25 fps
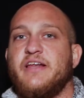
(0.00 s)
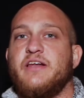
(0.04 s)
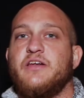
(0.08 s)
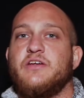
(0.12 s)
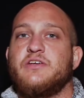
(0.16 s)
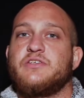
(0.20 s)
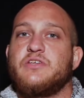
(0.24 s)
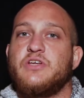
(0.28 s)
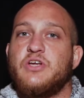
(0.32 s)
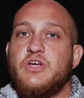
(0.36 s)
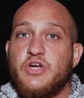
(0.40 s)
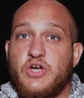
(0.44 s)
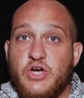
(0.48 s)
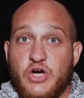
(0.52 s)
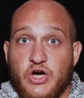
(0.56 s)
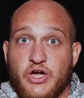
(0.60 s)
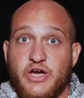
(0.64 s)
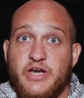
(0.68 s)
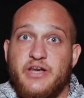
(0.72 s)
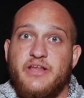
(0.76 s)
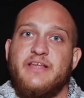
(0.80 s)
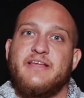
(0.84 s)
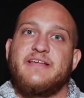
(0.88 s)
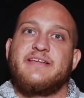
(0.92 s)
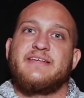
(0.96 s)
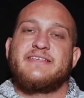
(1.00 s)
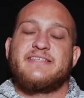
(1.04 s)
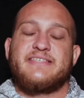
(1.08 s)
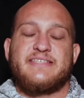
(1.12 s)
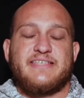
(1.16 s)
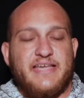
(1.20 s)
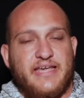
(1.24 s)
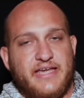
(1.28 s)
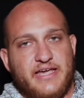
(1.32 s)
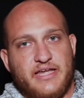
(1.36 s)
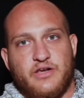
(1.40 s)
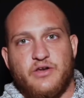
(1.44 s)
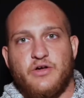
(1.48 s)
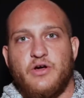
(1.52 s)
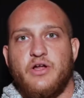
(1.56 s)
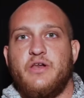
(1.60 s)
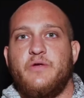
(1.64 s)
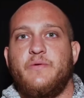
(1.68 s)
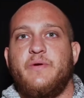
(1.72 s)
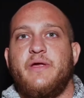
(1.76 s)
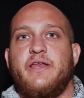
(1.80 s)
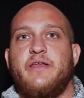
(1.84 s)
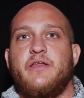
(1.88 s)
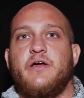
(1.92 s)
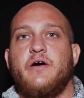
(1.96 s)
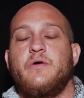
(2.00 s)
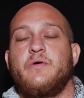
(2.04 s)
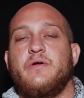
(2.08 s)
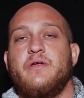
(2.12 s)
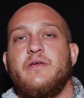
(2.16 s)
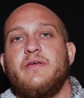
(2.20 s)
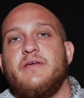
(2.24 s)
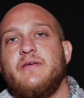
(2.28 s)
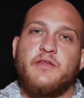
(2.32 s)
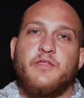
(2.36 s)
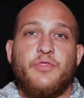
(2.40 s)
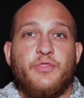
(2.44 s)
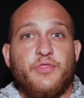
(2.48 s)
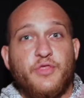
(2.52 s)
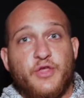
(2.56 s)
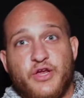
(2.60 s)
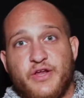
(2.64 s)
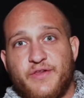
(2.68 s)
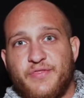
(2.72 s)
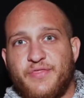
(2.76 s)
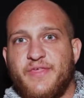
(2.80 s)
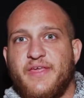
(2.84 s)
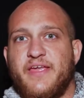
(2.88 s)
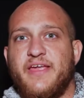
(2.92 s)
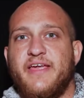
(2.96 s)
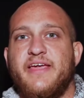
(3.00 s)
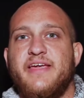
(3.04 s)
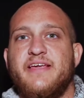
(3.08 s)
it looks good, scaled all the way down. The third thing